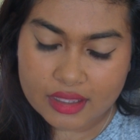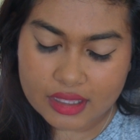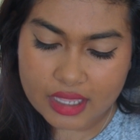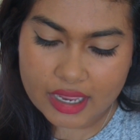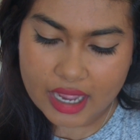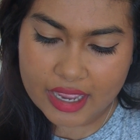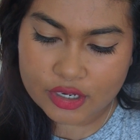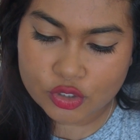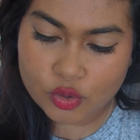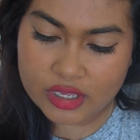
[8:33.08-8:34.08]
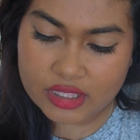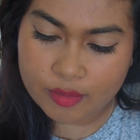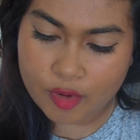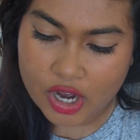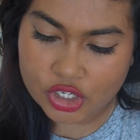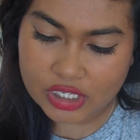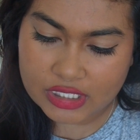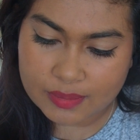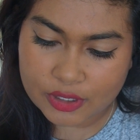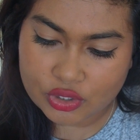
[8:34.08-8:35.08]
Like, I enjoyed the brush
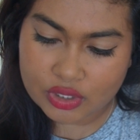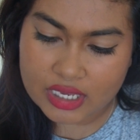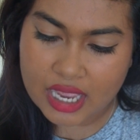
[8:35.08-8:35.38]
especially.